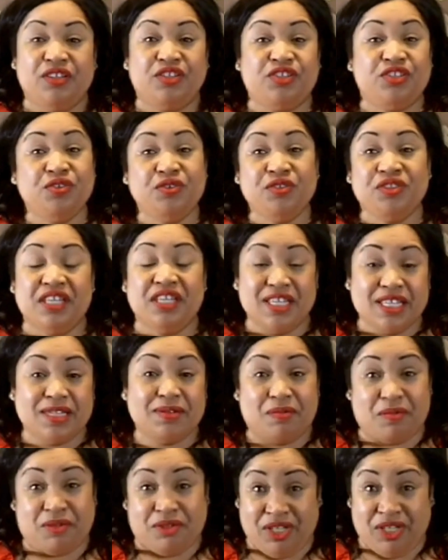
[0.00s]
Two
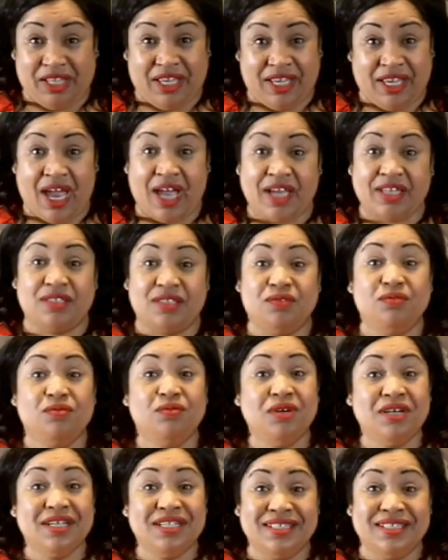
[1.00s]
things we were looking at.
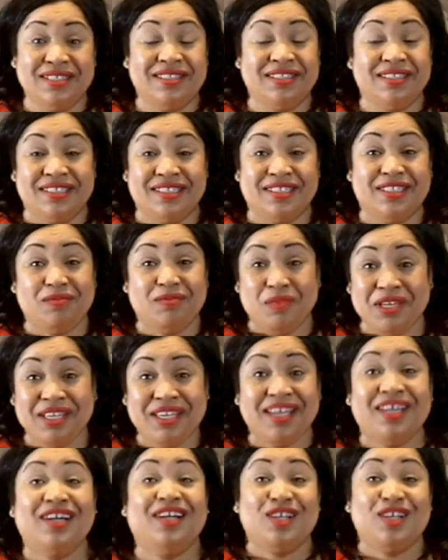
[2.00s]
One, did we
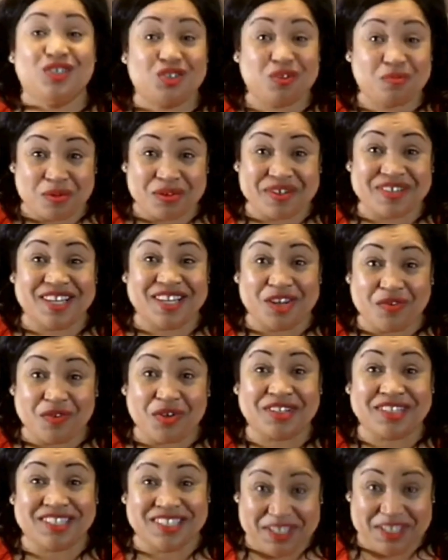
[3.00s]
get 100% of
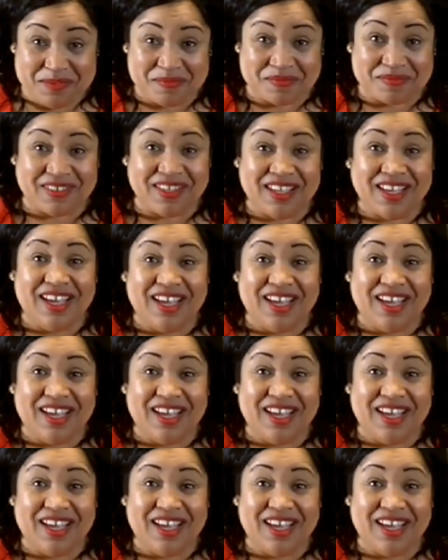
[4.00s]
our team?